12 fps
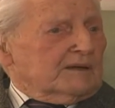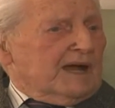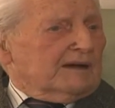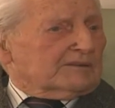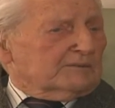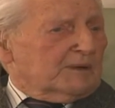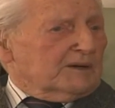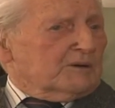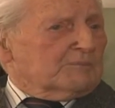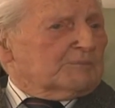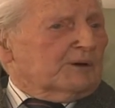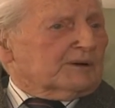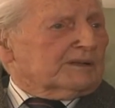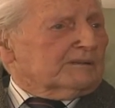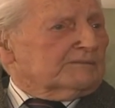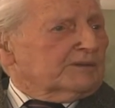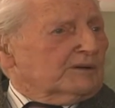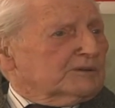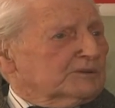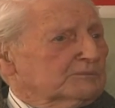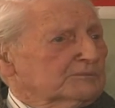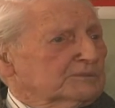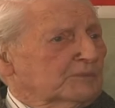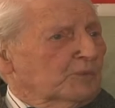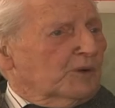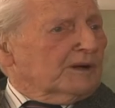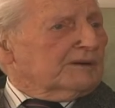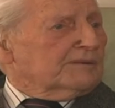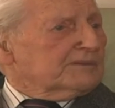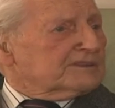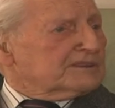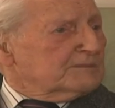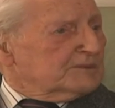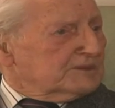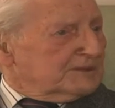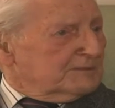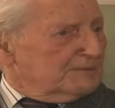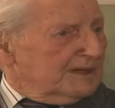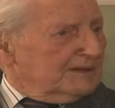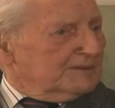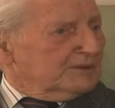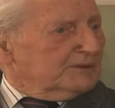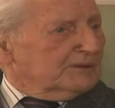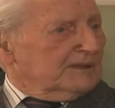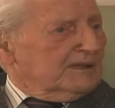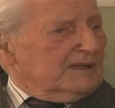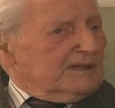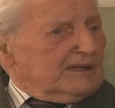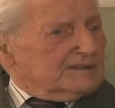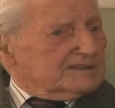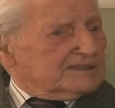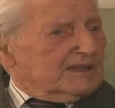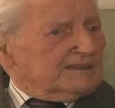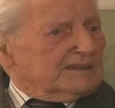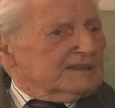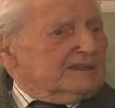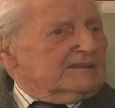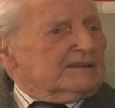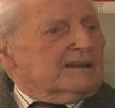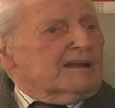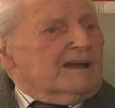out of my own pocket volume 1 of the Seamanship Manual and studied it.